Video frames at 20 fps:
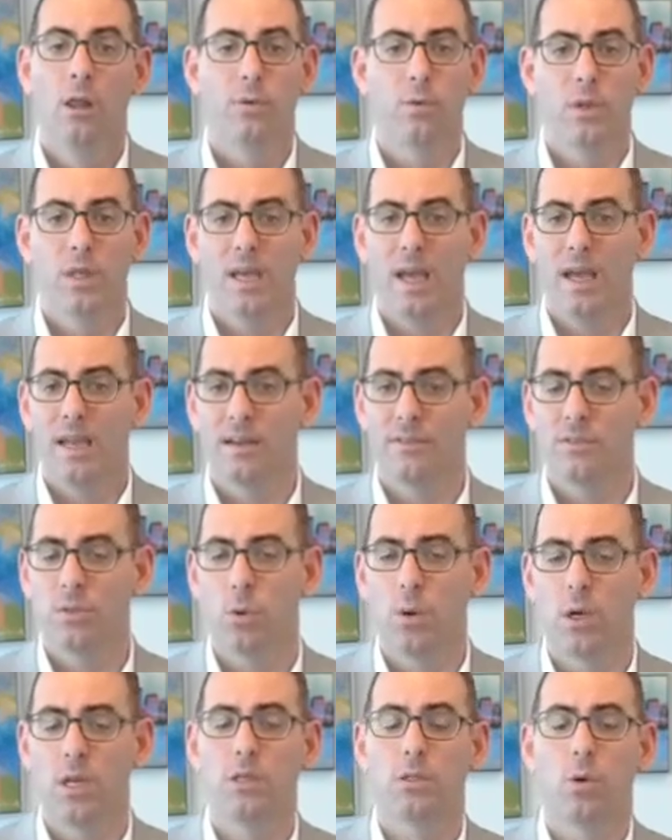through the end of
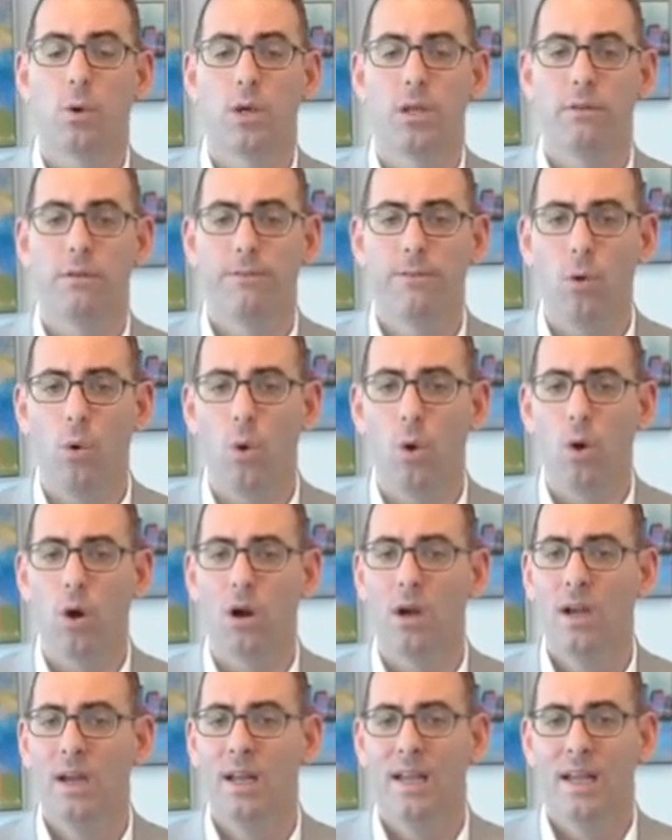
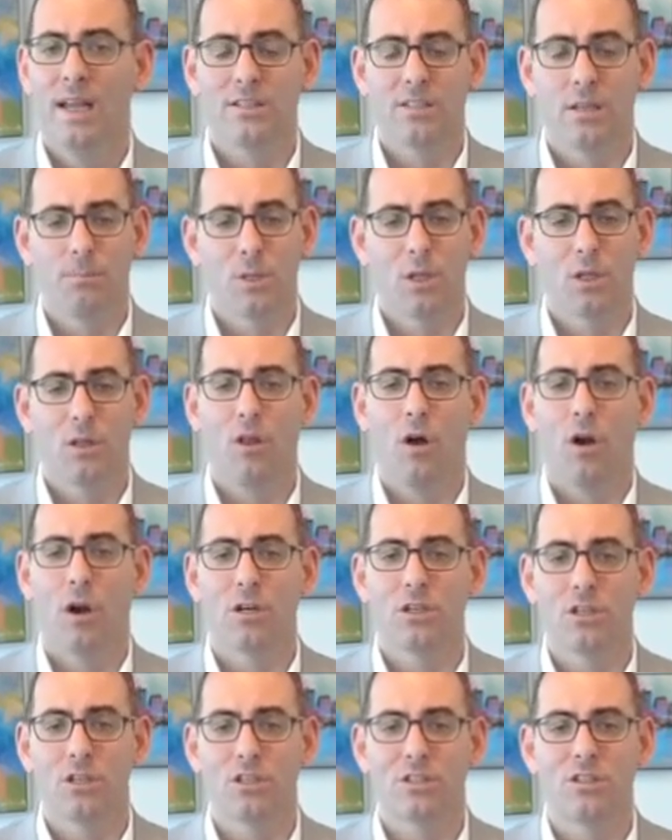2024. And some of the
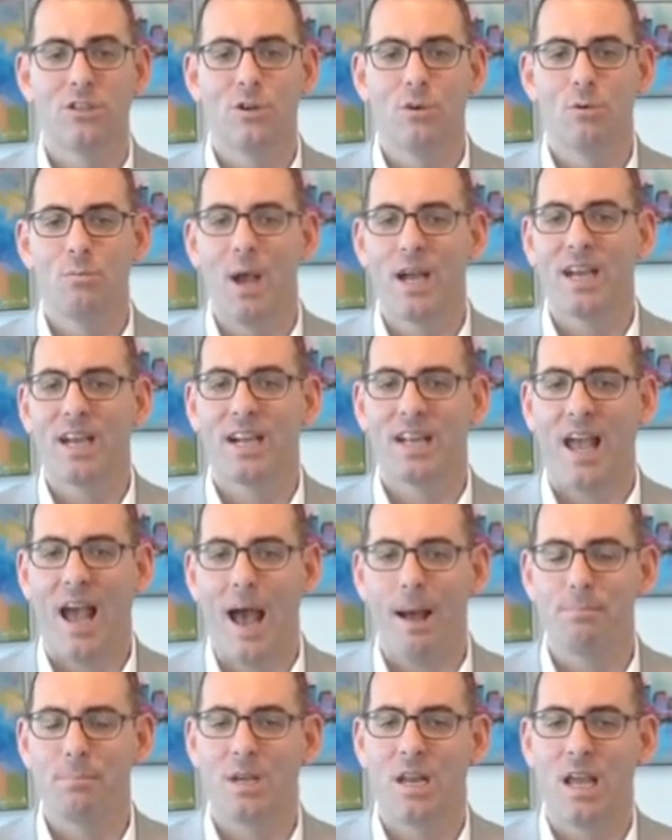largest new mega
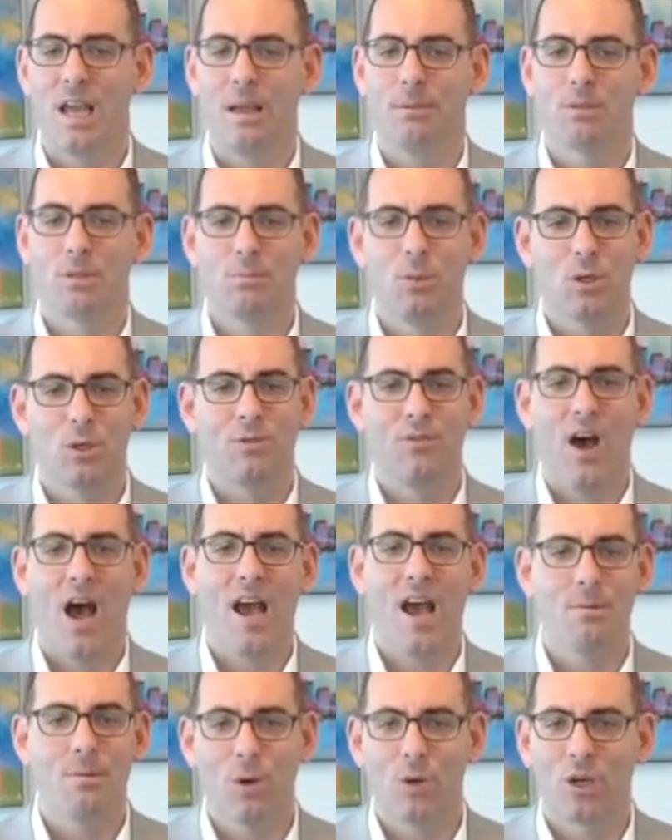cap names, most
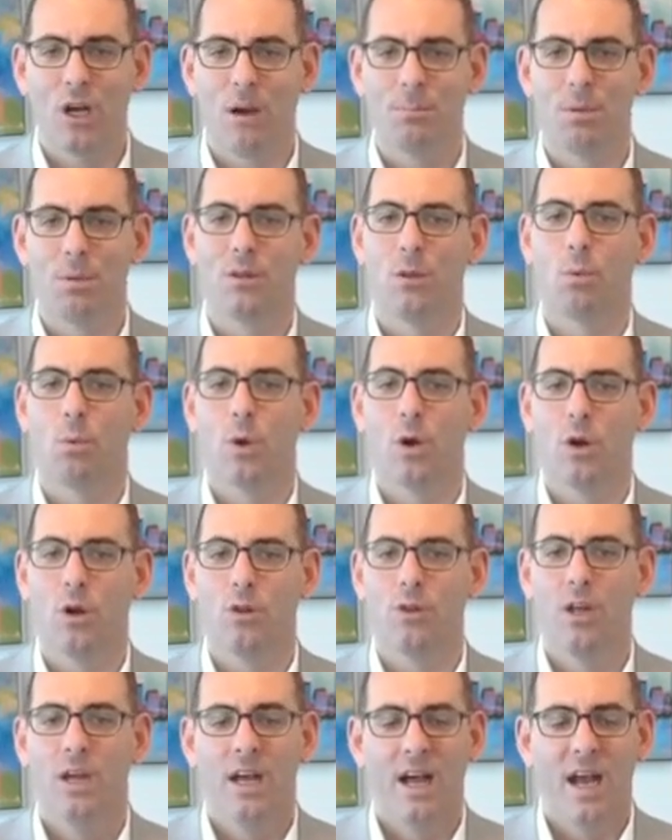valuable company in the
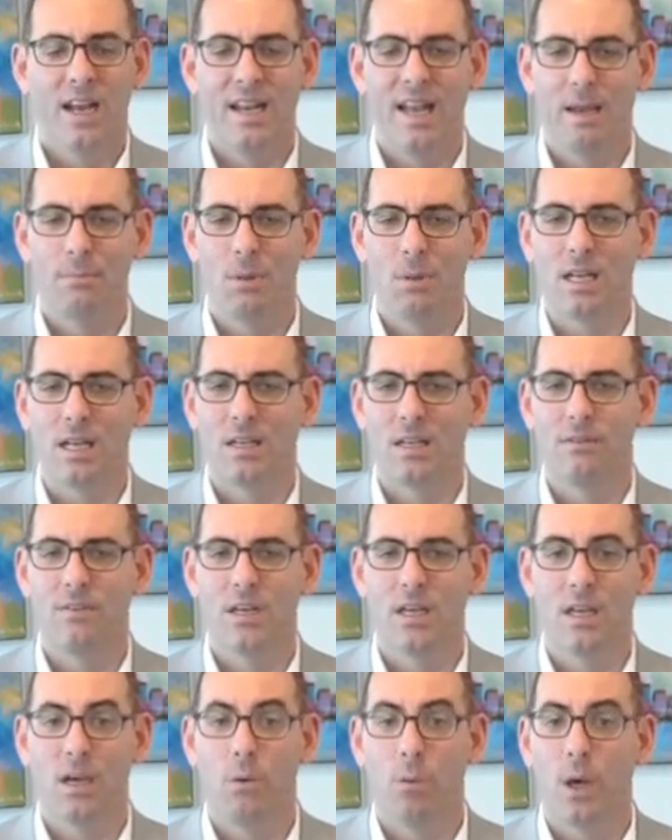world, a name like
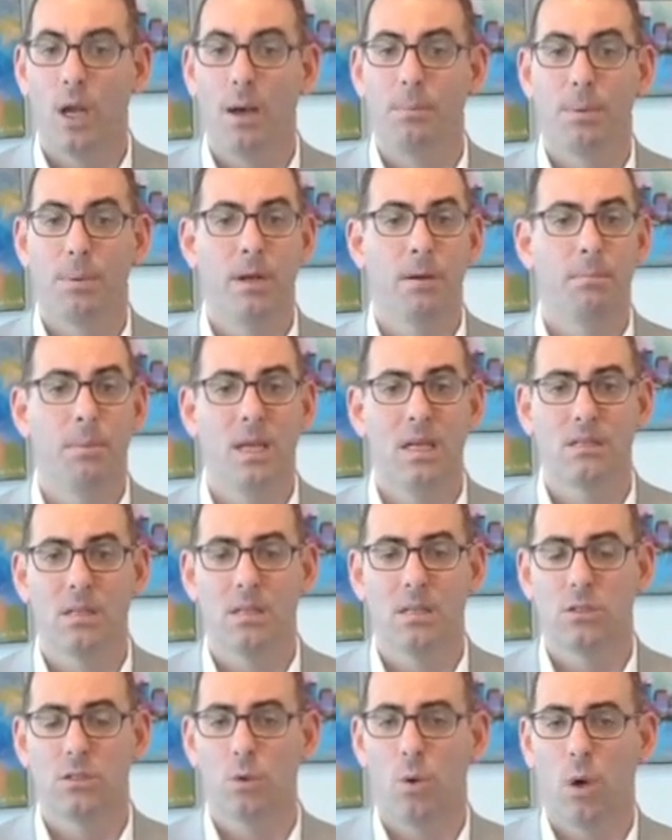NVIDIA went up an
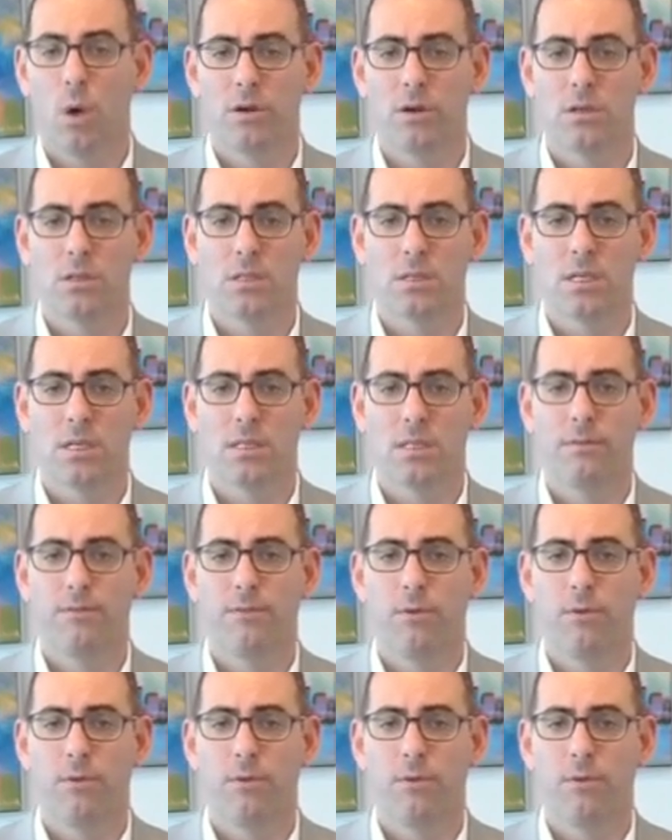amazing 264%.